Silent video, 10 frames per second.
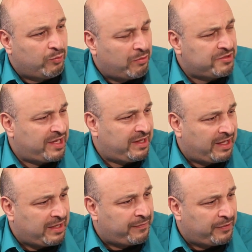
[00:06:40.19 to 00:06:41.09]
What was that
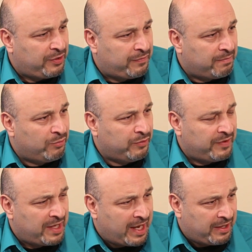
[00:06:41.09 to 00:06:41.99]
like for you
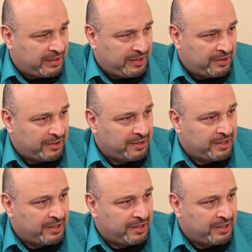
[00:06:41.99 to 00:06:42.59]
moving out here?